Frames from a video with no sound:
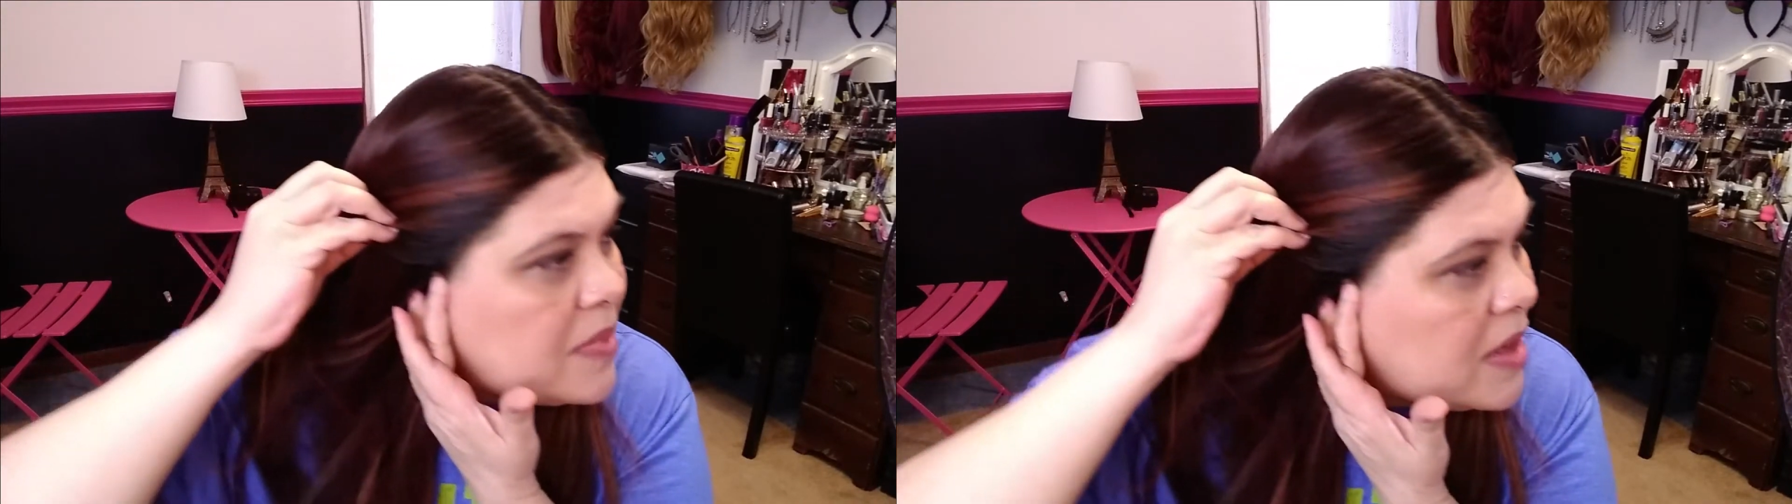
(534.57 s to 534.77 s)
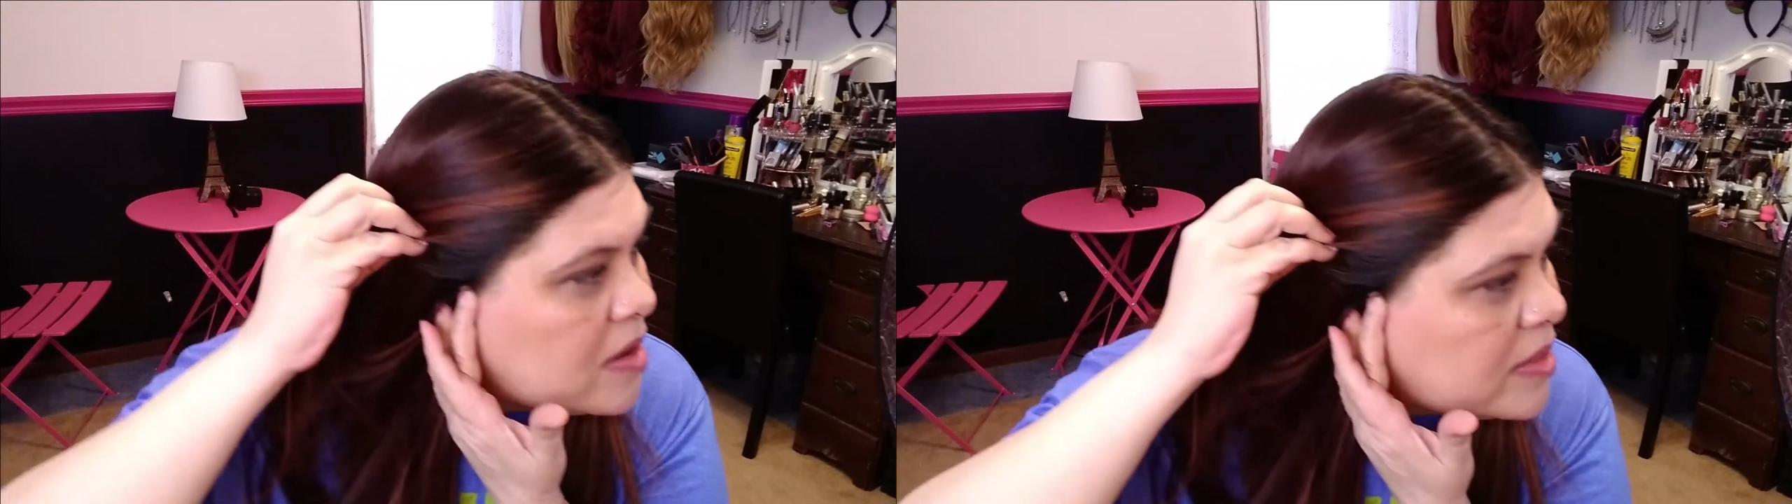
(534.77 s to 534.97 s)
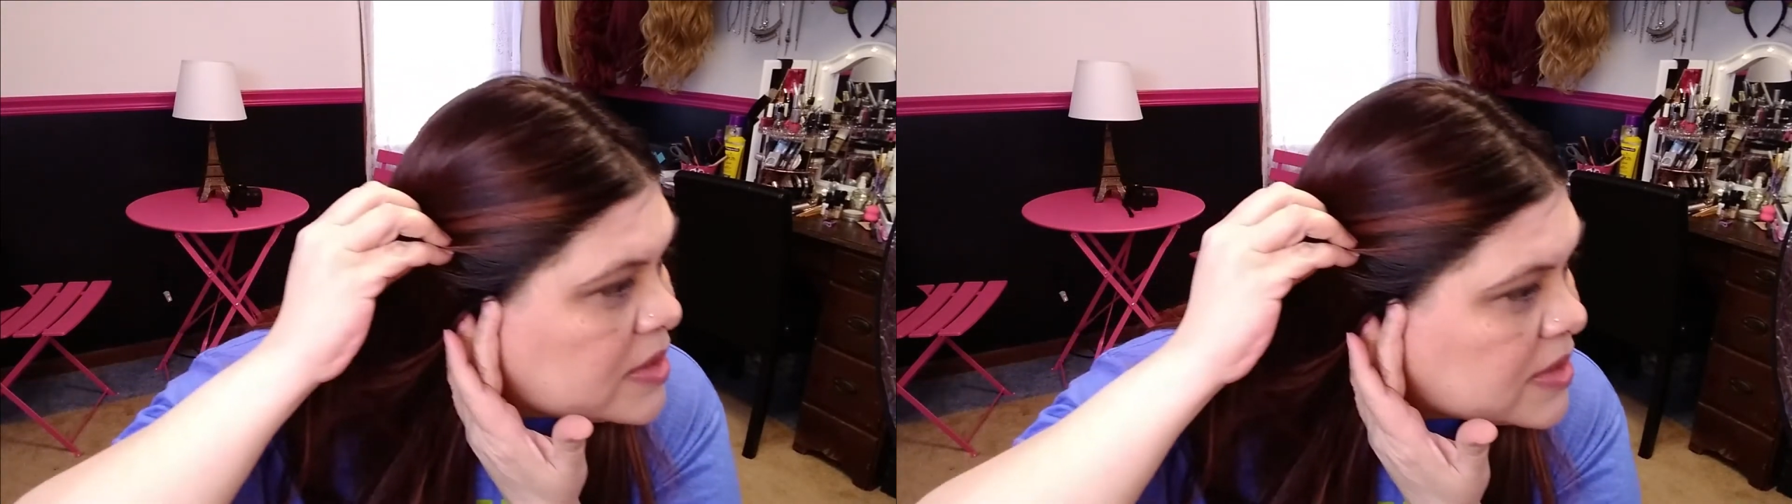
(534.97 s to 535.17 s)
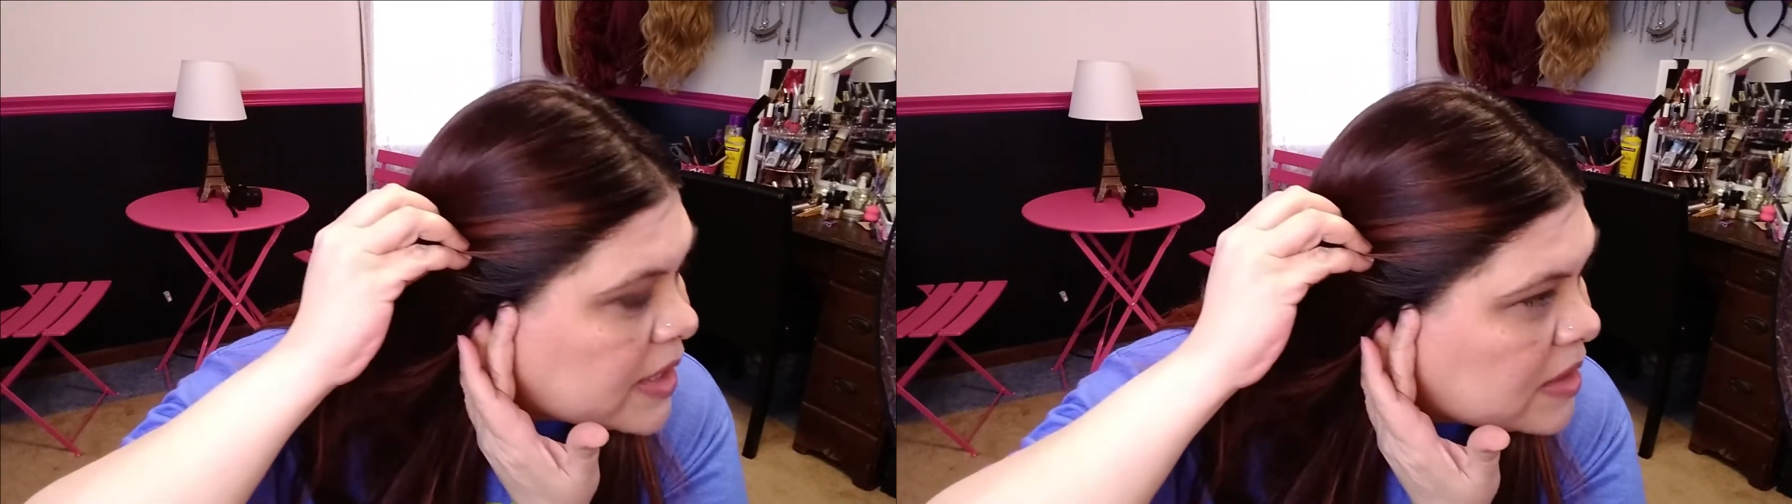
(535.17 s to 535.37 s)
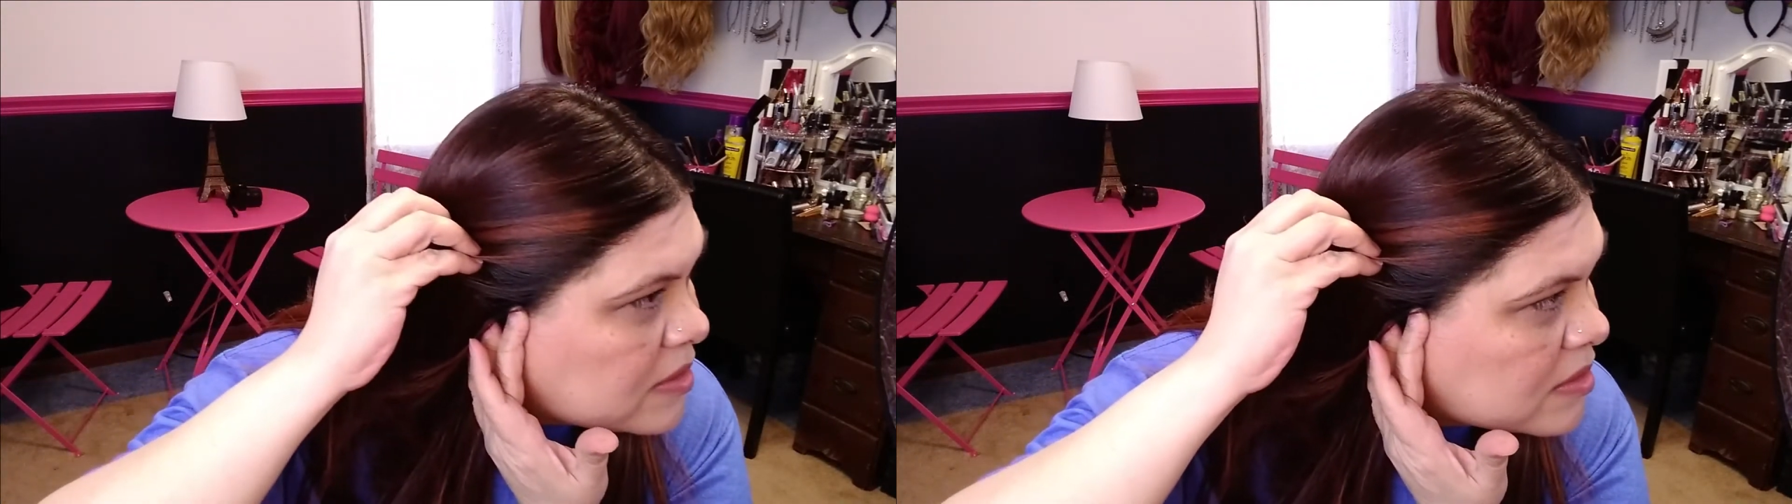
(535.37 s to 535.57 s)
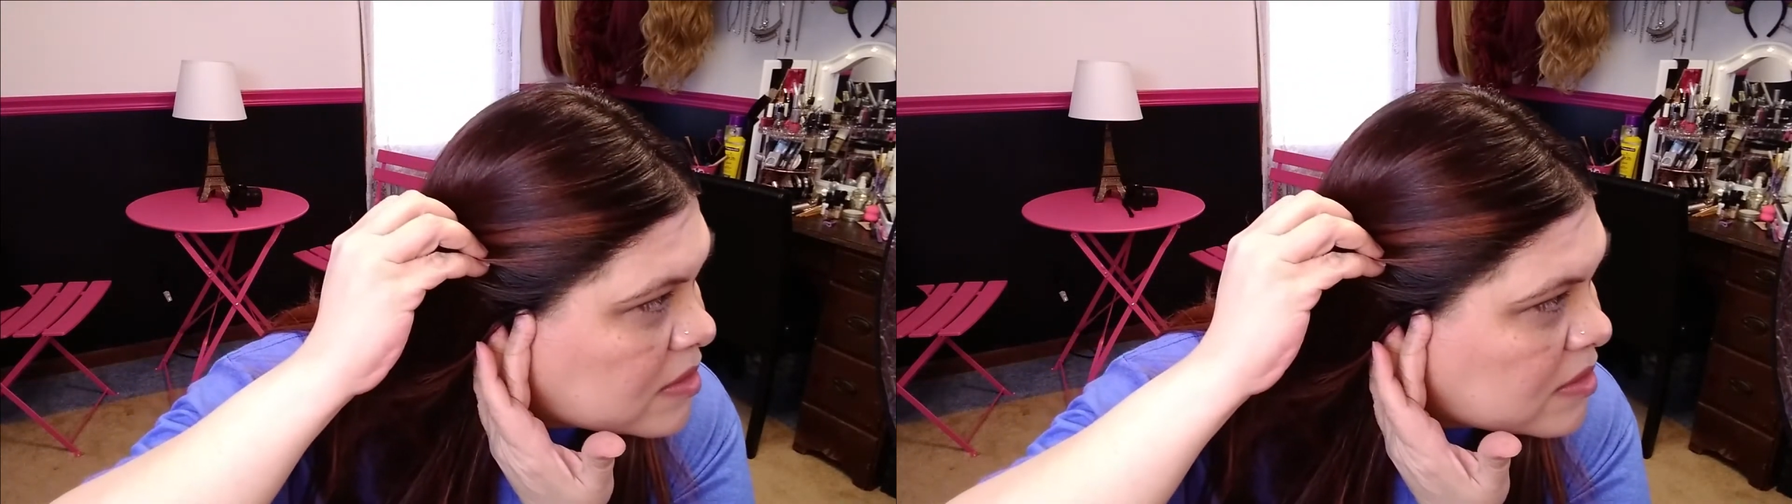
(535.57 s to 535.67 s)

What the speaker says: thing on this side.